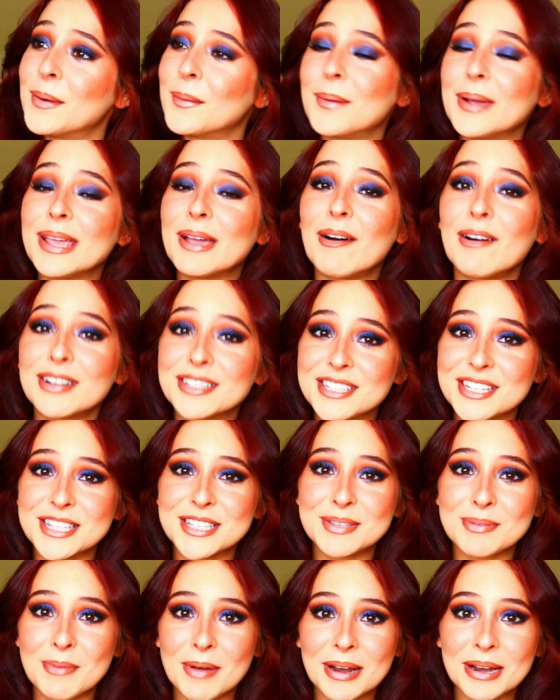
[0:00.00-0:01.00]
We all
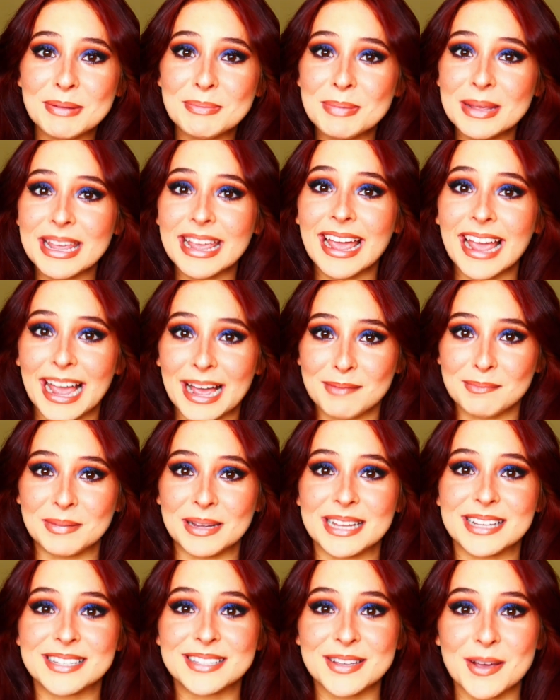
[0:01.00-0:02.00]
just want to be
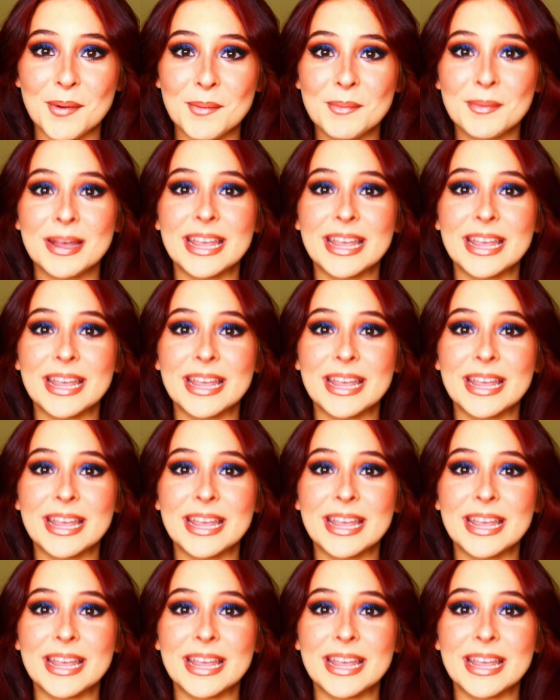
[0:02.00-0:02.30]
happy, don't